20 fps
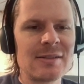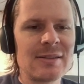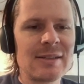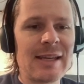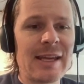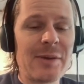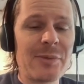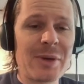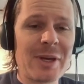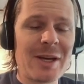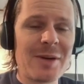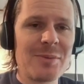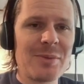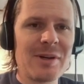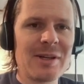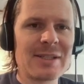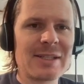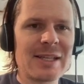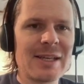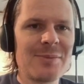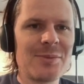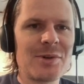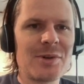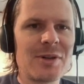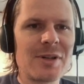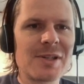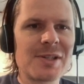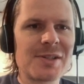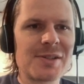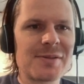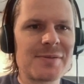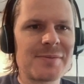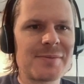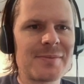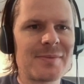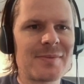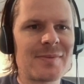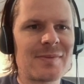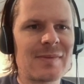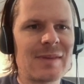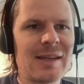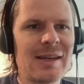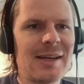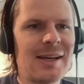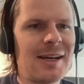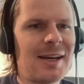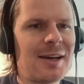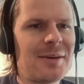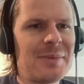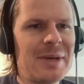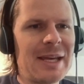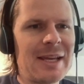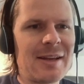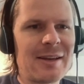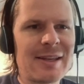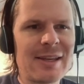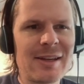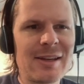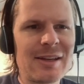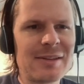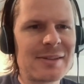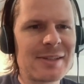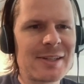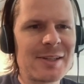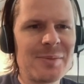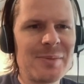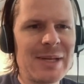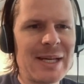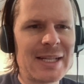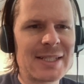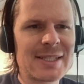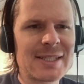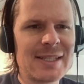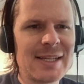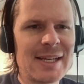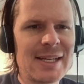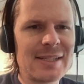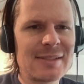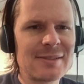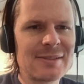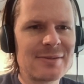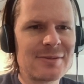And we got Monte Morris. Ah, man. Okay, I'll have to come back to that.